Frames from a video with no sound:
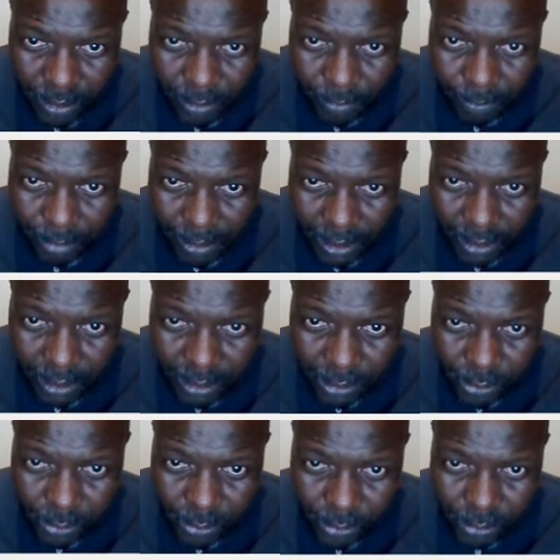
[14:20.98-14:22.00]
parallel
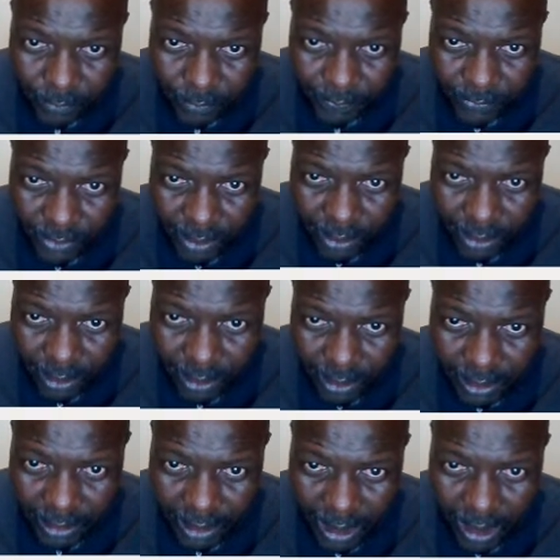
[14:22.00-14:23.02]
to
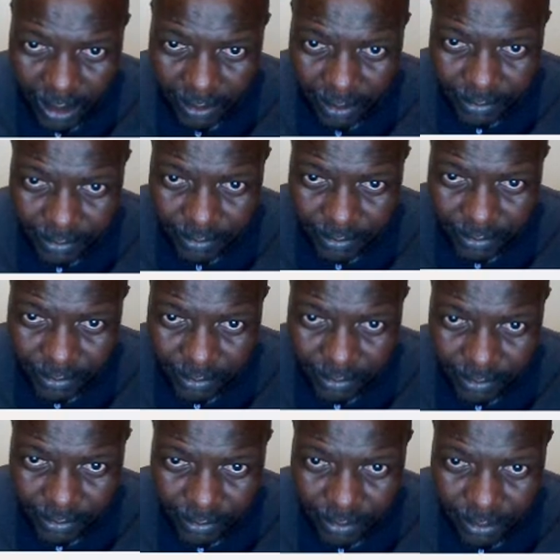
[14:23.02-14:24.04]
3R,
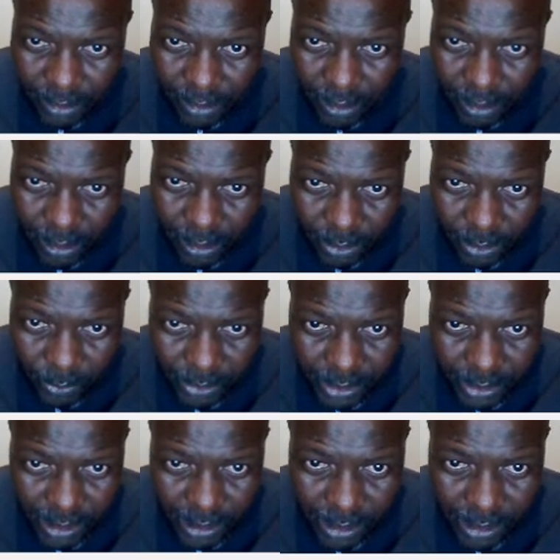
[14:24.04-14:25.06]
which
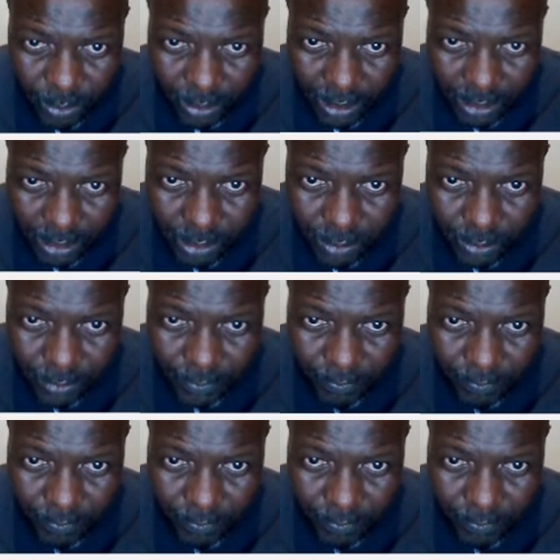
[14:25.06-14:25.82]
is equal to,